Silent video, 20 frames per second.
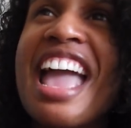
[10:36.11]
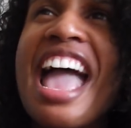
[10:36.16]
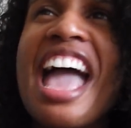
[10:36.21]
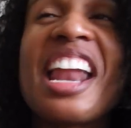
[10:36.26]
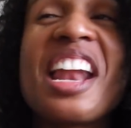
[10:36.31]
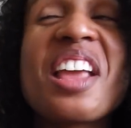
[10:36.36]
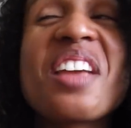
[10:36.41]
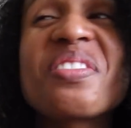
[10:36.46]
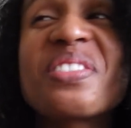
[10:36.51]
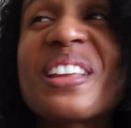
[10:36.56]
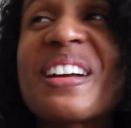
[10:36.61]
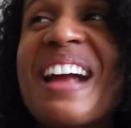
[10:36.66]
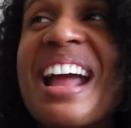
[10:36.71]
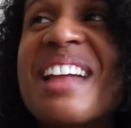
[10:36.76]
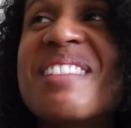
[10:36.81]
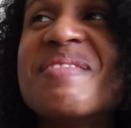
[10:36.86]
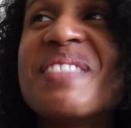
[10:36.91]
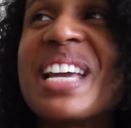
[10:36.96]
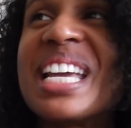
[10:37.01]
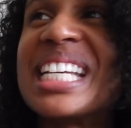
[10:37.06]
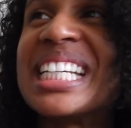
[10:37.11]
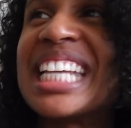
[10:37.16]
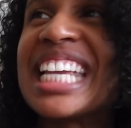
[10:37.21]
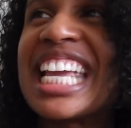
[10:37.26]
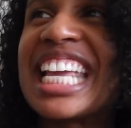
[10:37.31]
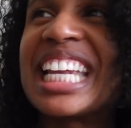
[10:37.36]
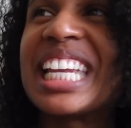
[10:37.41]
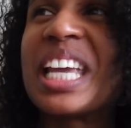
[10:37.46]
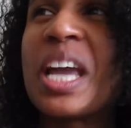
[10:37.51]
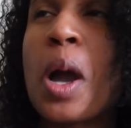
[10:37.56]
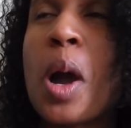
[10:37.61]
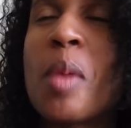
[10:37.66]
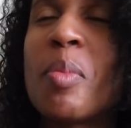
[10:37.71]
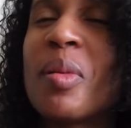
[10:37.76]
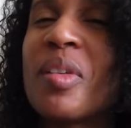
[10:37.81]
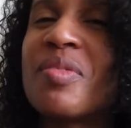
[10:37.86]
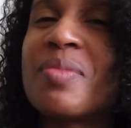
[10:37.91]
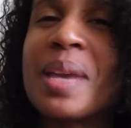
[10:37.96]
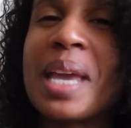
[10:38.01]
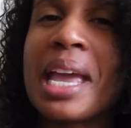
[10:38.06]
And if there had been any hope
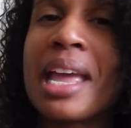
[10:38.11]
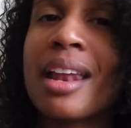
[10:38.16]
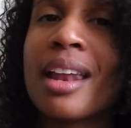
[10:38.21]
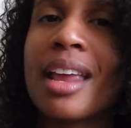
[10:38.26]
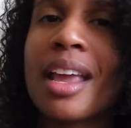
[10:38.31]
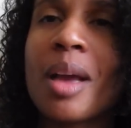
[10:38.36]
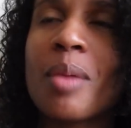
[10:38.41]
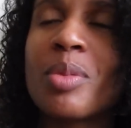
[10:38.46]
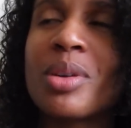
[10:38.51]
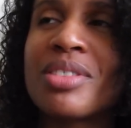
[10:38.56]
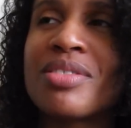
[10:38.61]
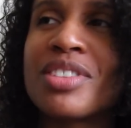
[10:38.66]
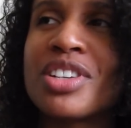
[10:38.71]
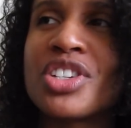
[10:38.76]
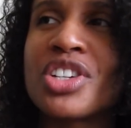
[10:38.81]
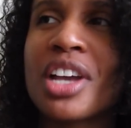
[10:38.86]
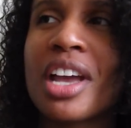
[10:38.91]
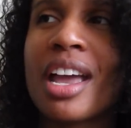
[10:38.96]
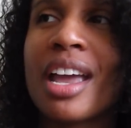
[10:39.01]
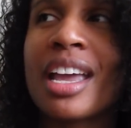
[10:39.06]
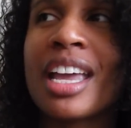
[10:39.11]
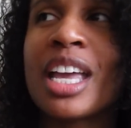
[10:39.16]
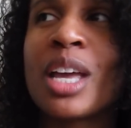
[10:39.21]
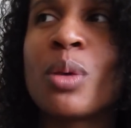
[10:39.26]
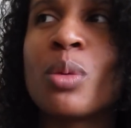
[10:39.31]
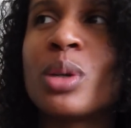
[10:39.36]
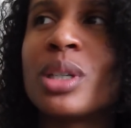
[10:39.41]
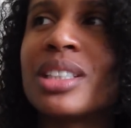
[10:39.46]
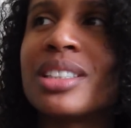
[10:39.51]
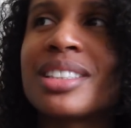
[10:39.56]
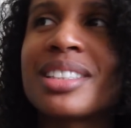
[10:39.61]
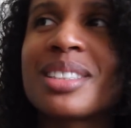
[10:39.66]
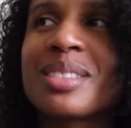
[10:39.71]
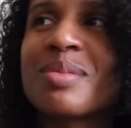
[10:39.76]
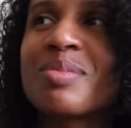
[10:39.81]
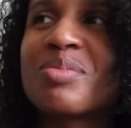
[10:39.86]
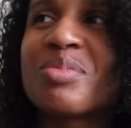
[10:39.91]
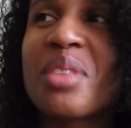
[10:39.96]
of me ending up with Vijay, it was